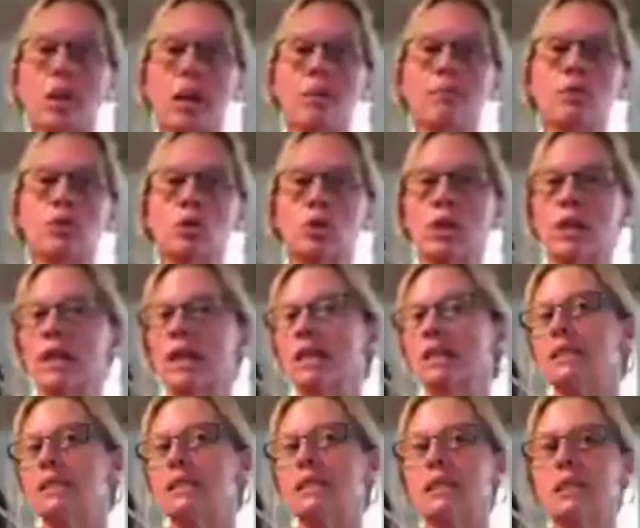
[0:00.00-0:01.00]
what I'm doing
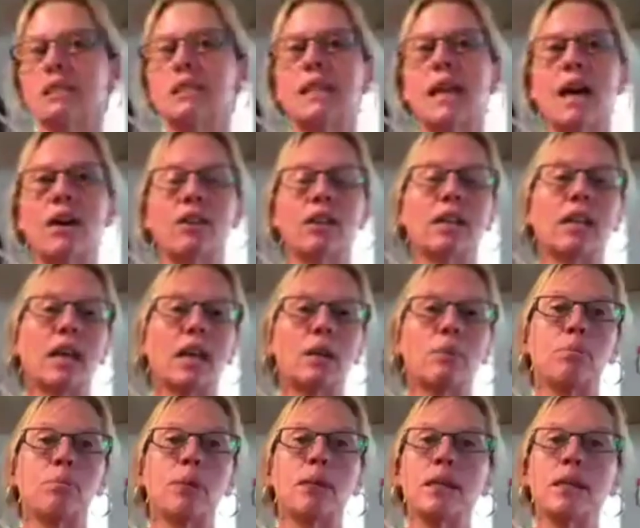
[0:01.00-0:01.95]
and sit down and get a